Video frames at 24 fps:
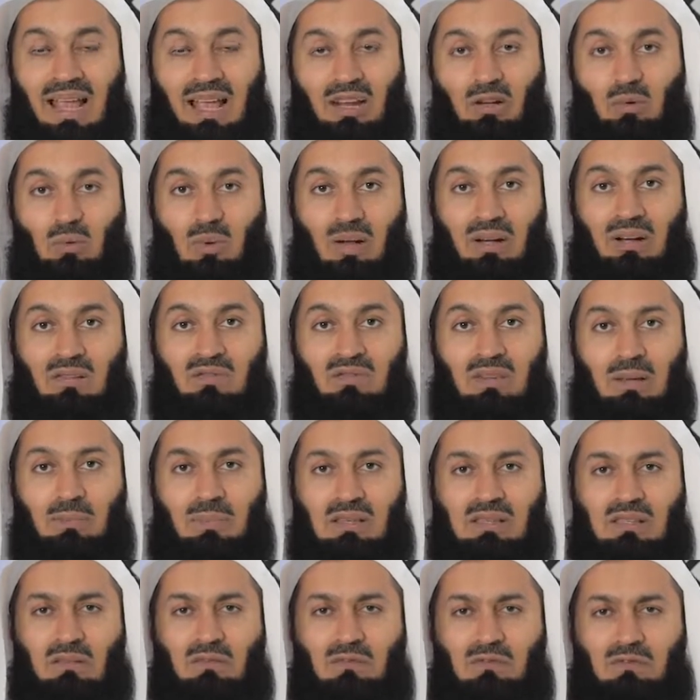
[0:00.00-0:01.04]
And one of them
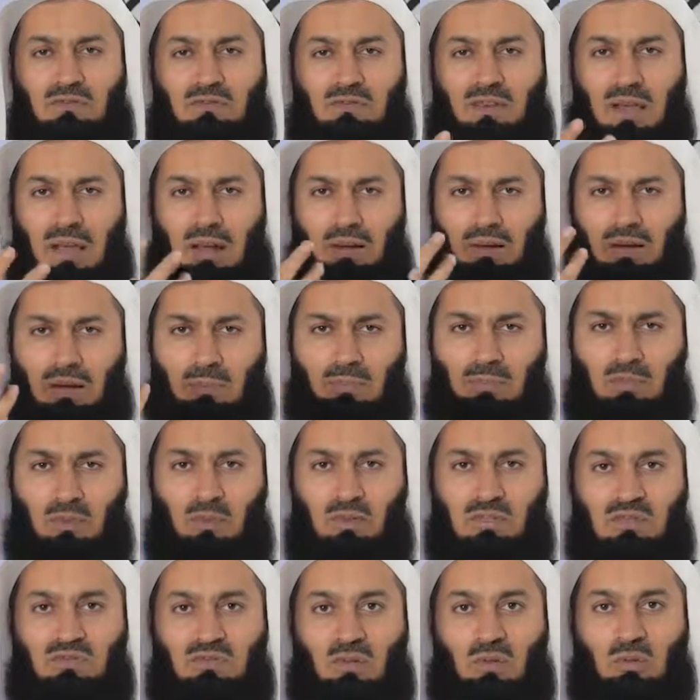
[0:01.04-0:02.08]
is a very
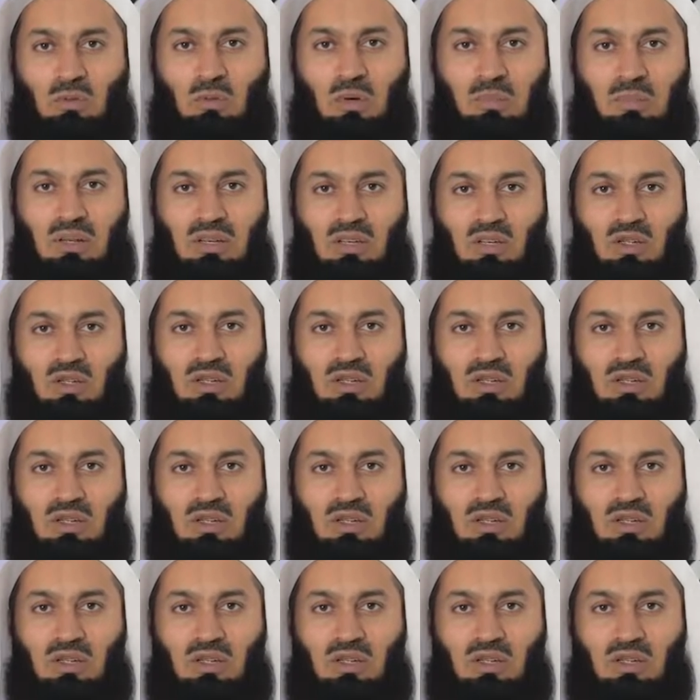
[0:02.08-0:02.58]
beautiful woman.